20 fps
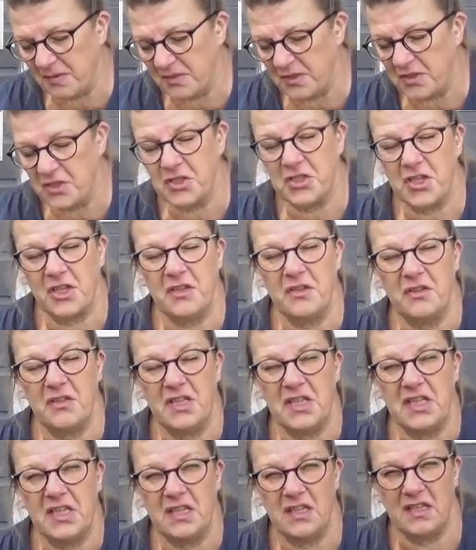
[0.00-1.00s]
I'm gonna show you
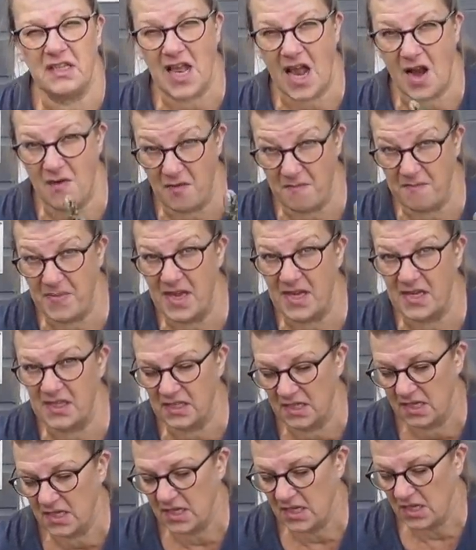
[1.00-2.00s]
the carrot bed
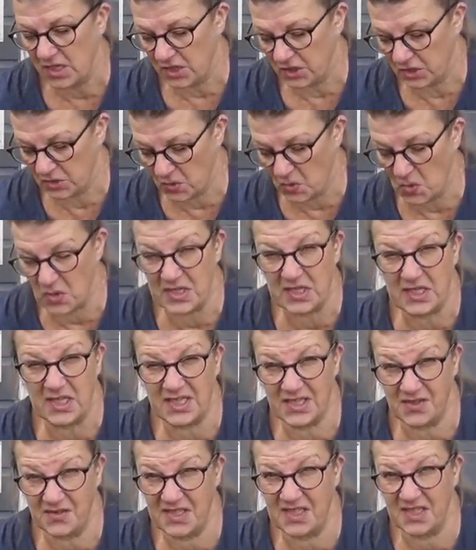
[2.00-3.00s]
shortly,
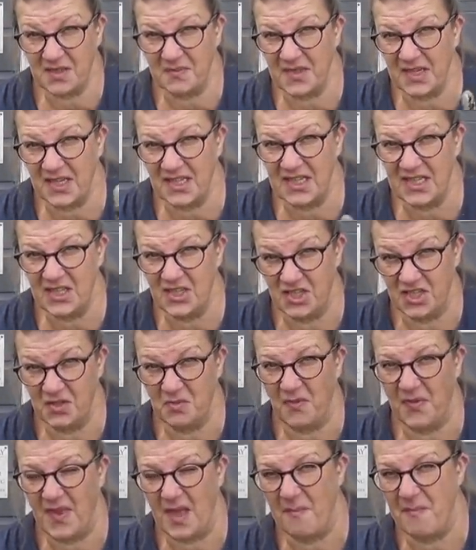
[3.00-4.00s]
because there is something I need to
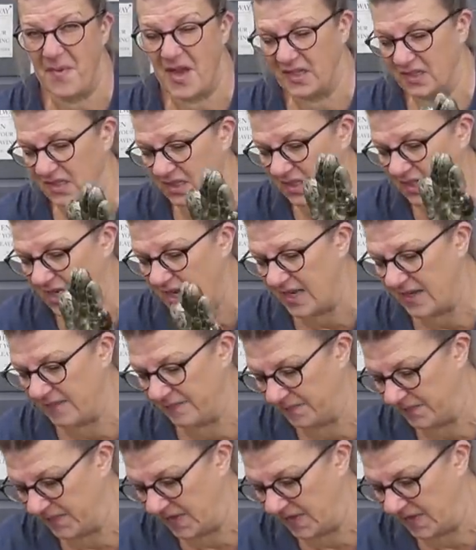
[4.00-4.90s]
do on that bed today.